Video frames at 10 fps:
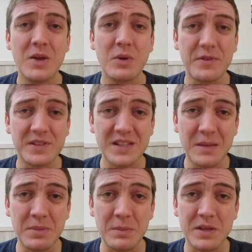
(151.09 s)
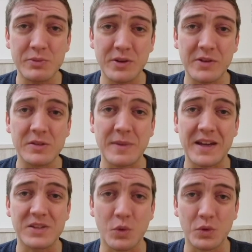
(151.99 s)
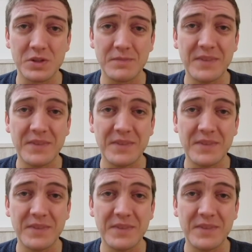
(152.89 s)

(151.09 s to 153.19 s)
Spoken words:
with his name being mispronounced by his coach.